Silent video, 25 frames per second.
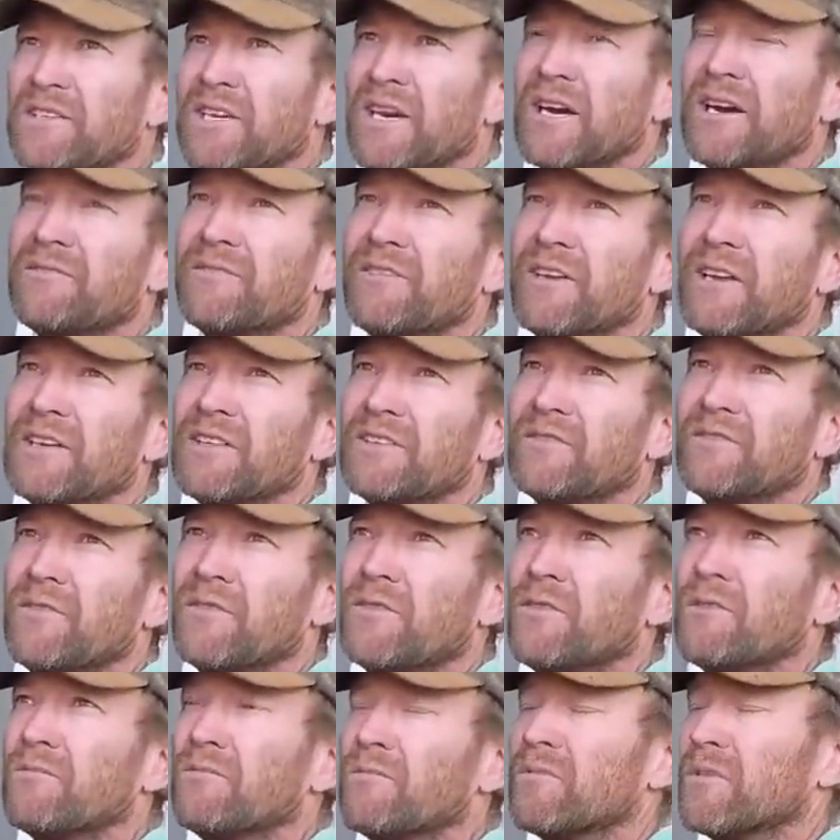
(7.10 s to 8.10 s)
had the chaff decks
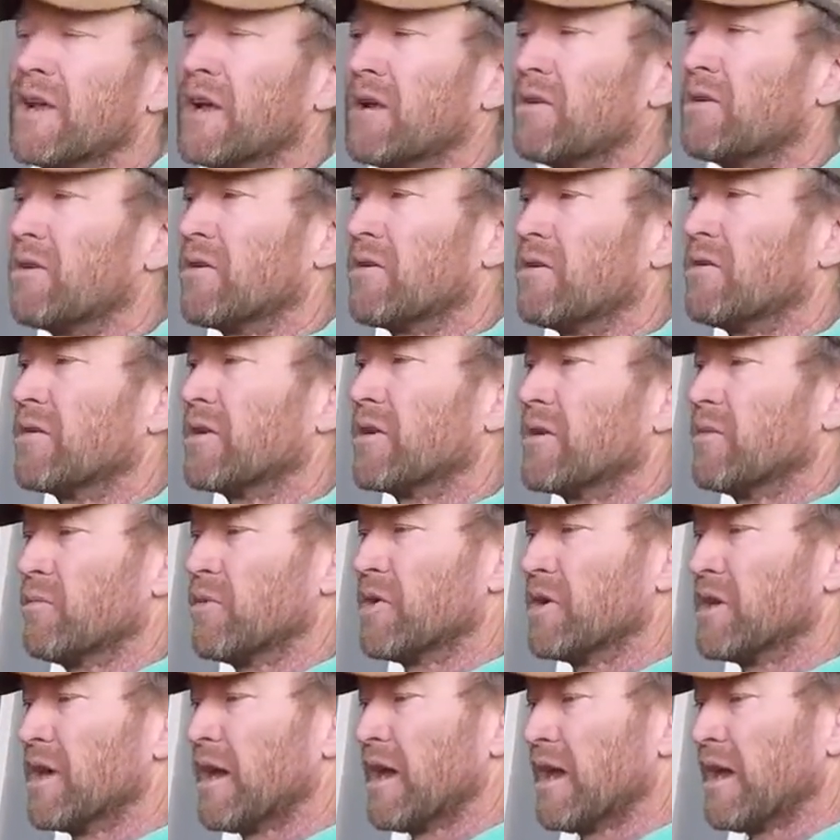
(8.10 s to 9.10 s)
for a lot longer than
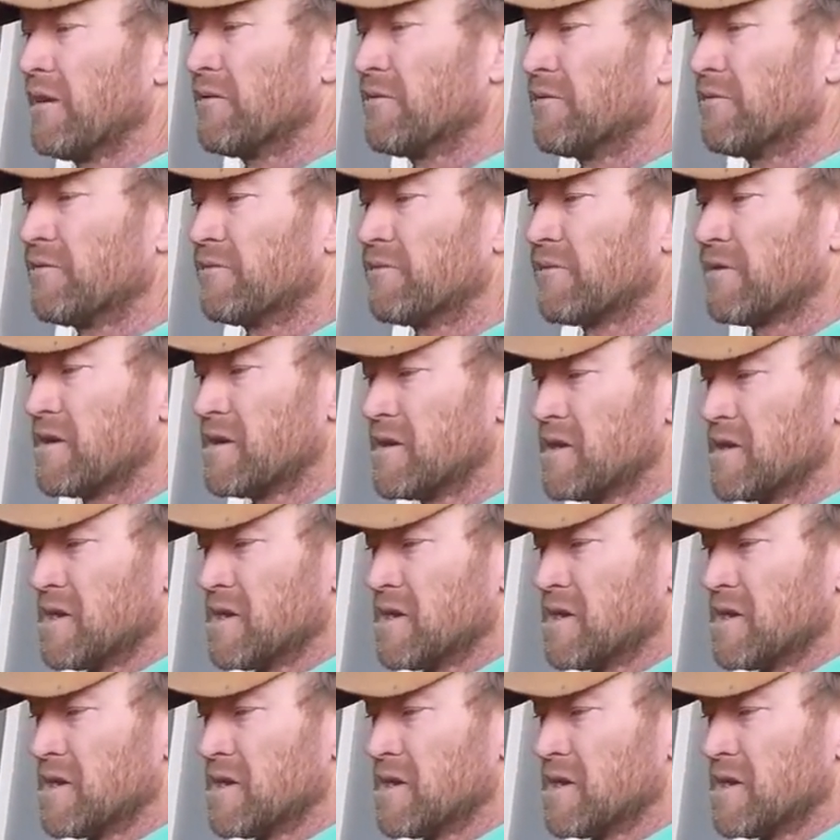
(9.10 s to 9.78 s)
we have,